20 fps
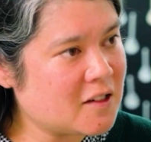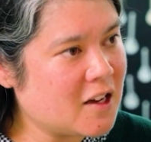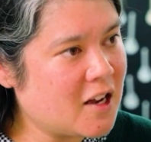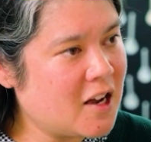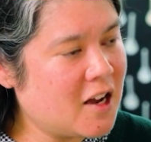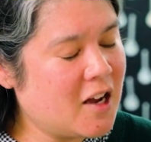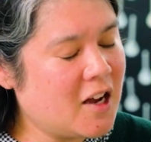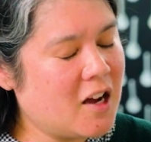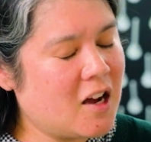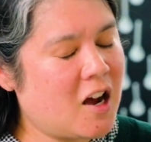
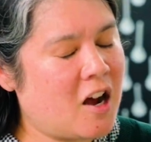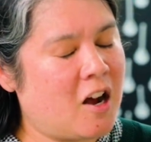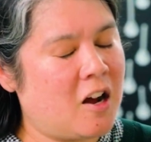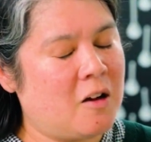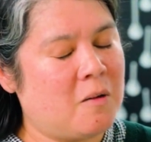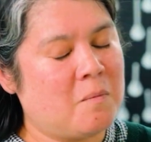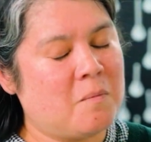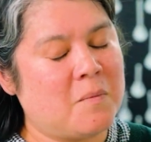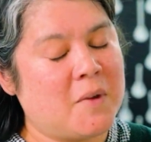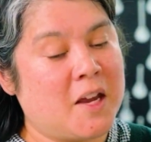Mm-hmm.
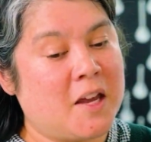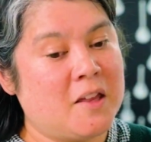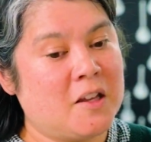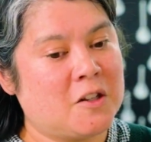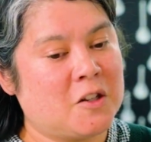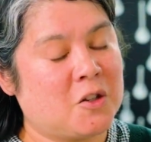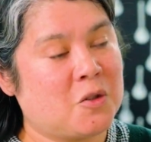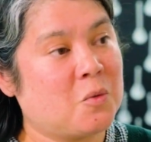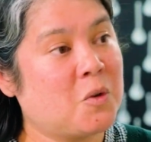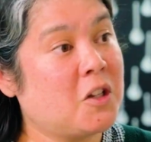Um, and
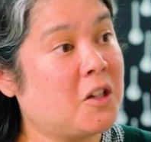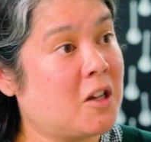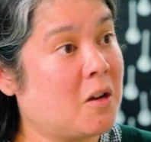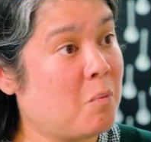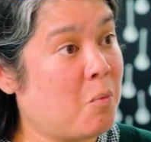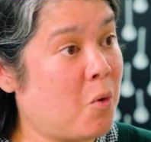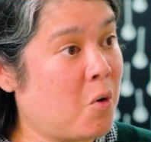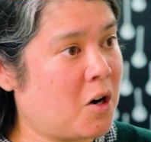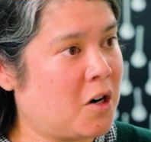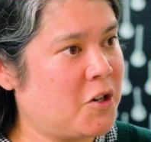this is really
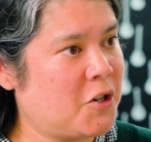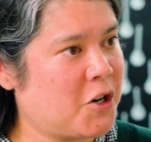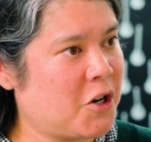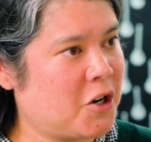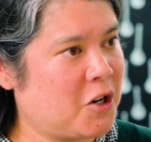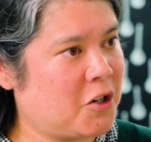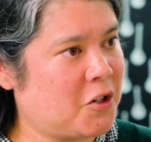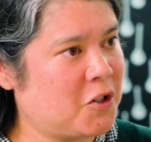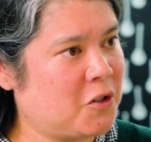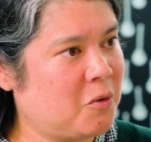important to
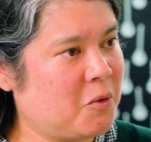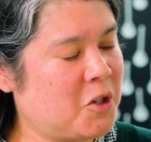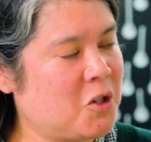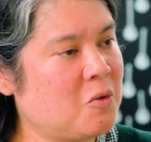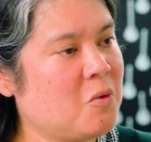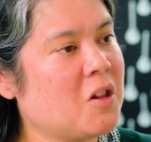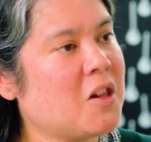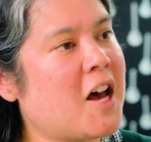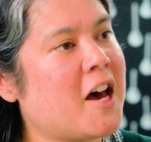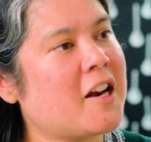her. So we
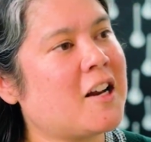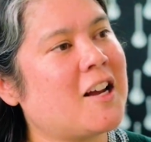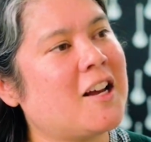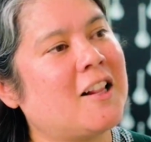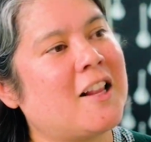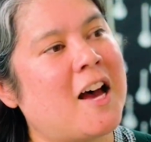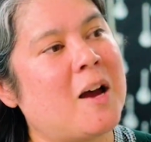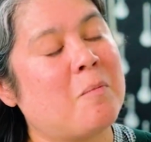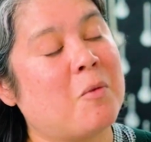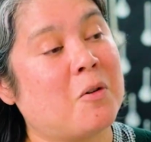do a lot of
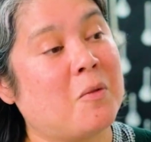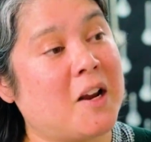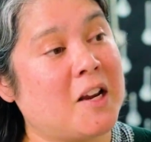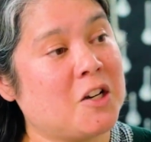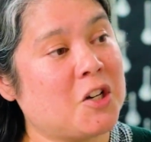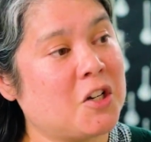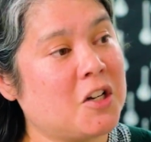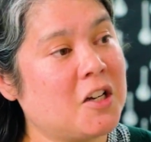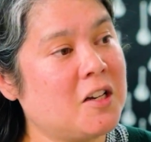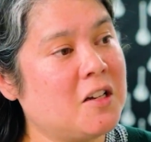
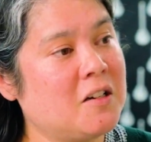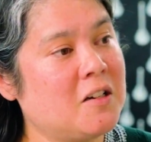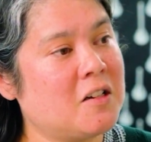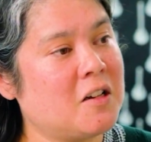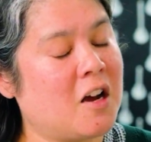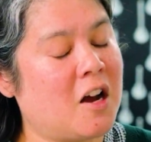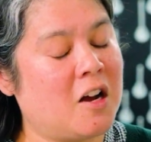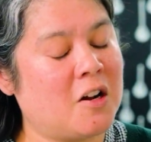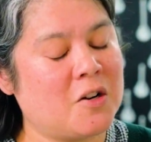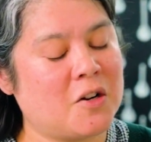collaboration
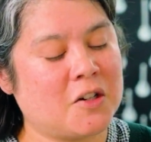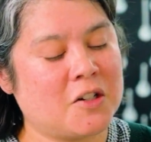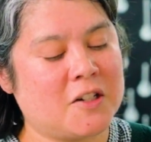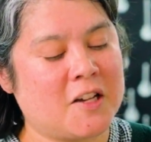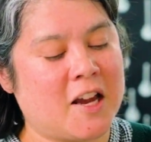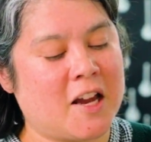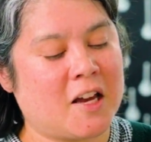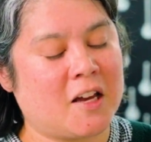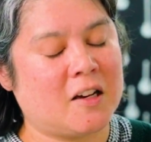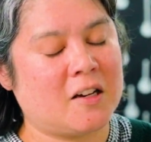to
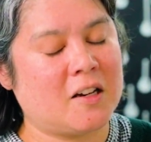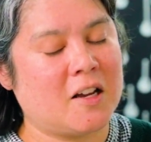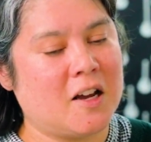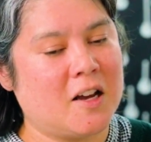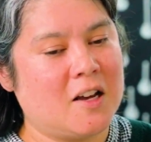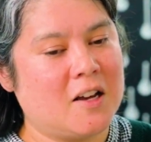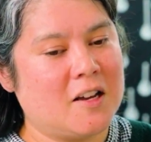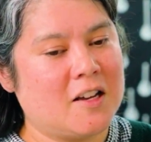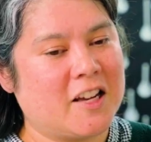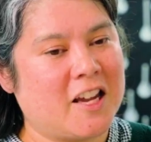understand
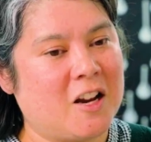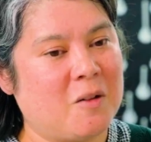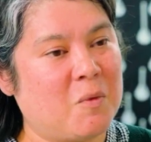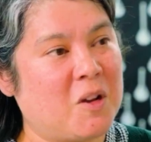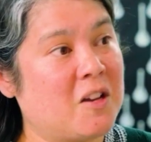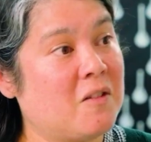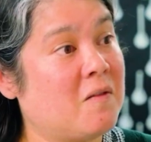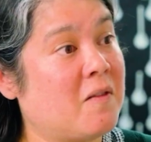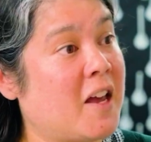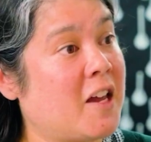can
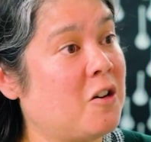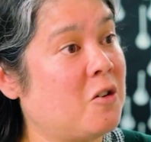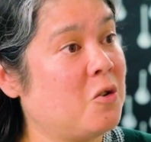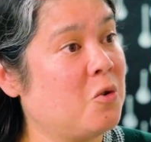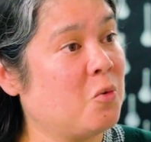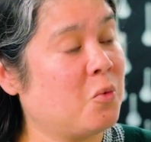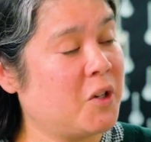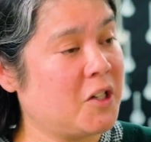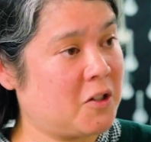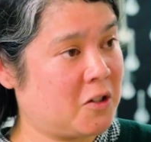we invent
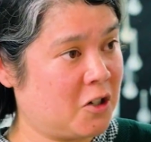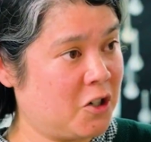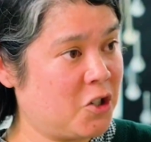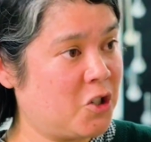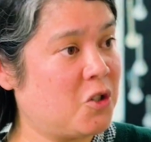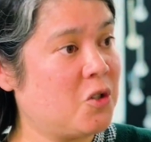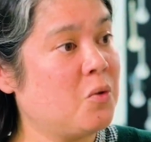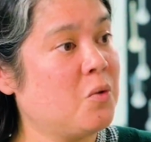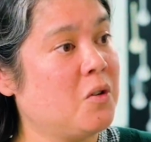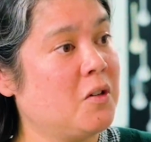new
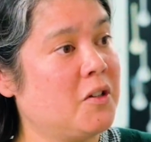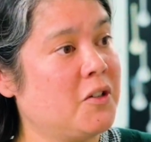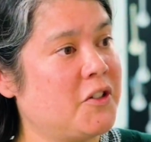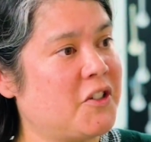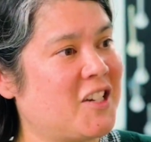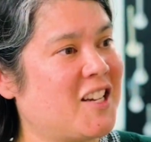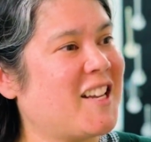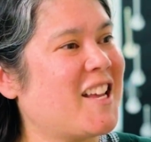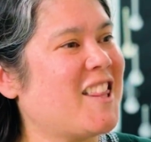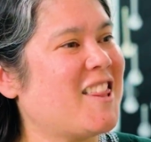research tools
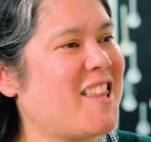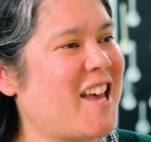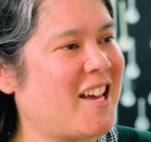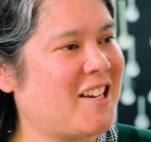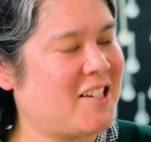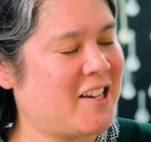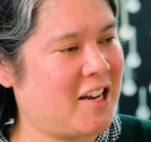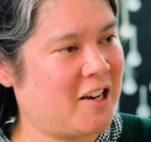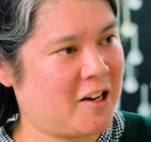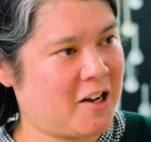to get
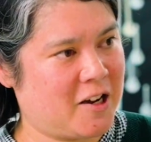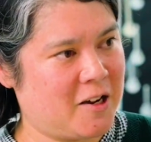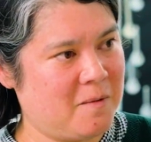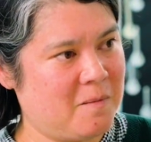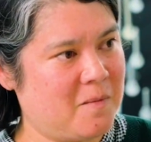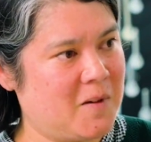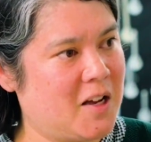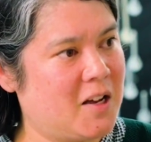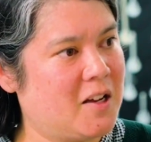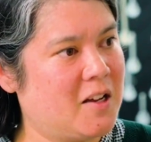that data?
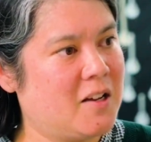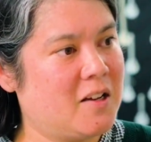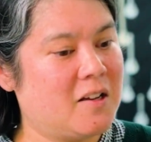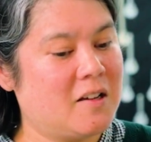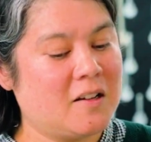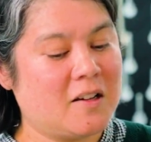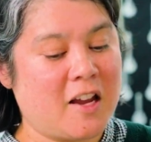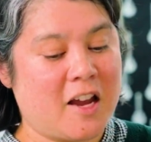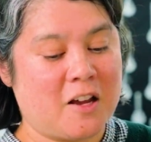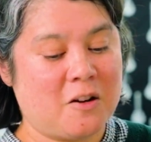Mm-hmm.
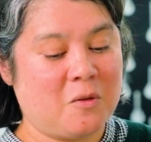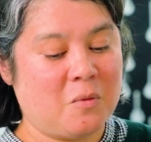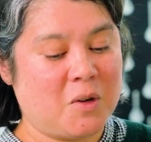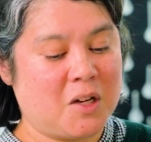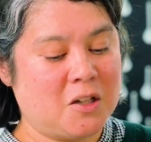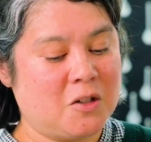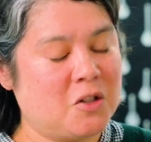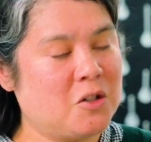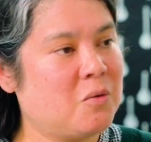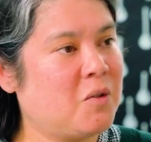Can
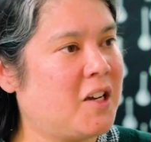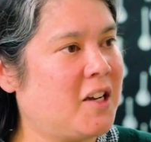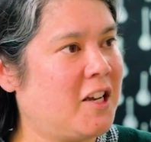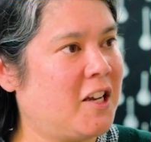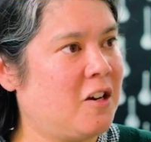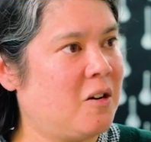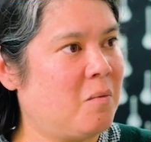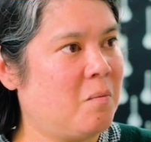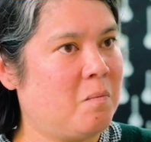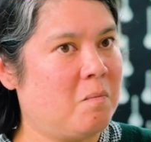we do it
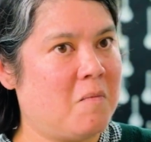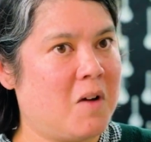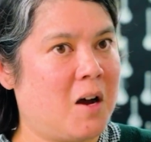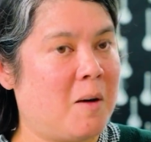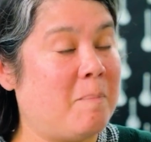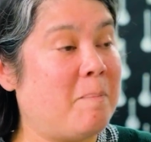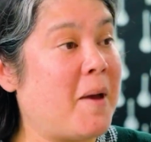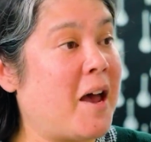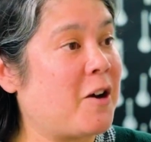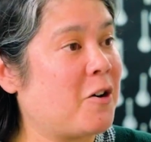in a,
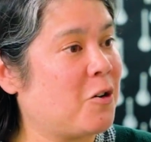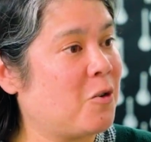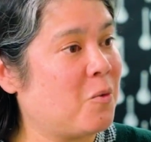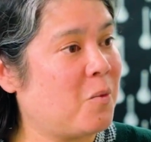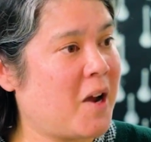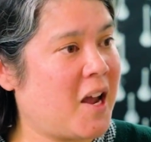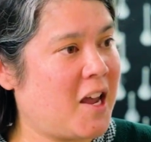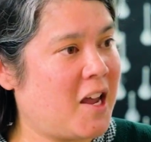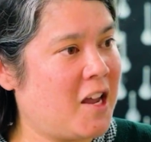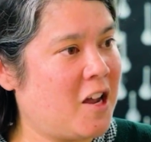a, better
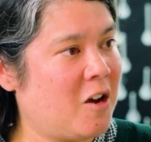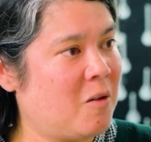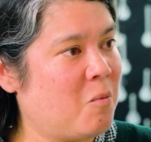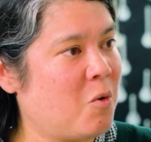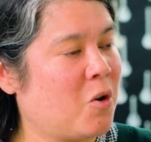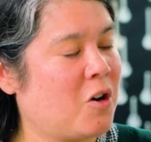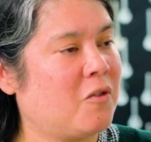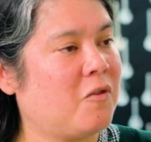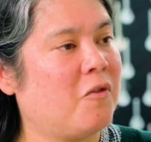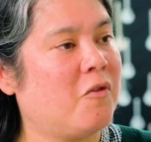way, a
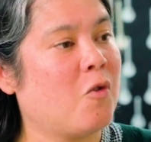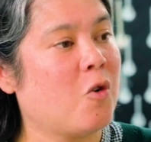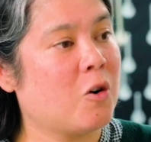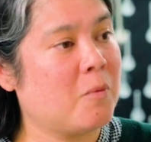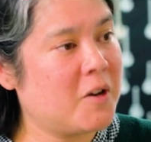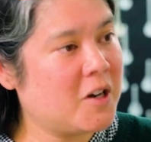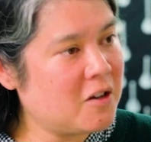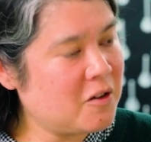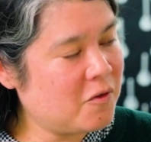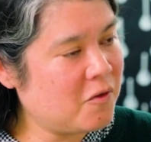more
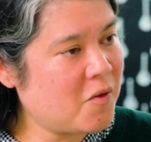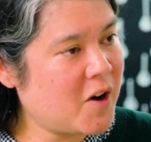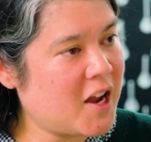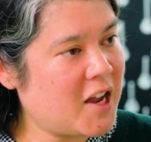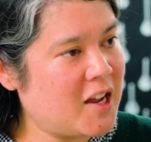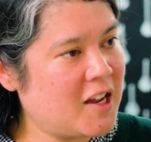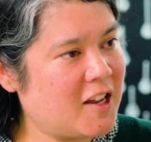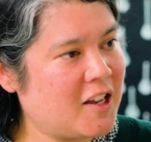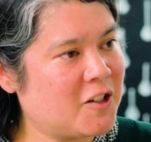informative way?